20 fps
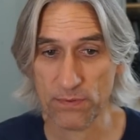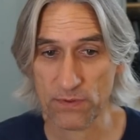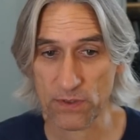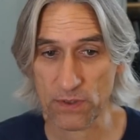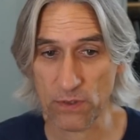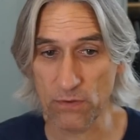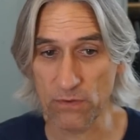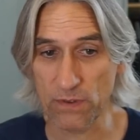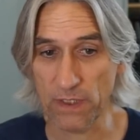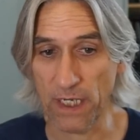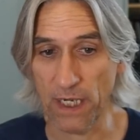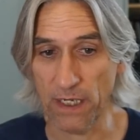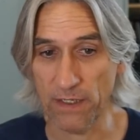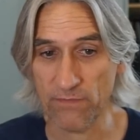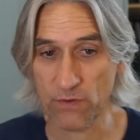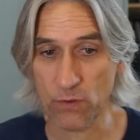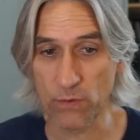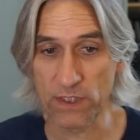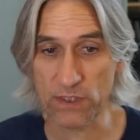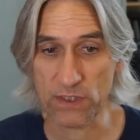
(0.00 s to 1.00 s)
So, yeah,
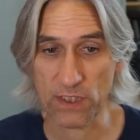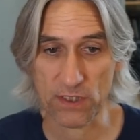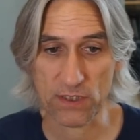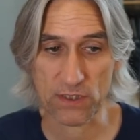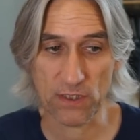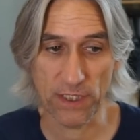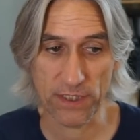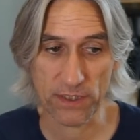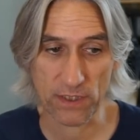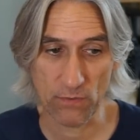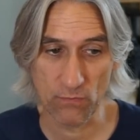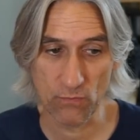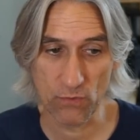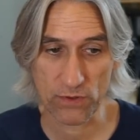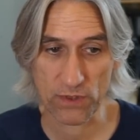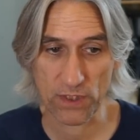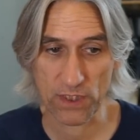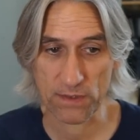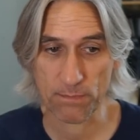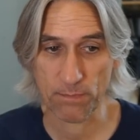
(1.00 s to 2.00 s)
if queen takes knight, then
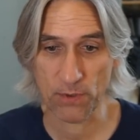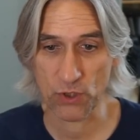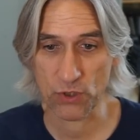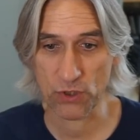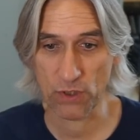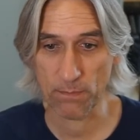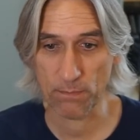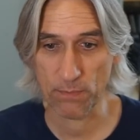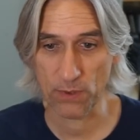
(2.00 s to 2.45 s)
rook takes bishop.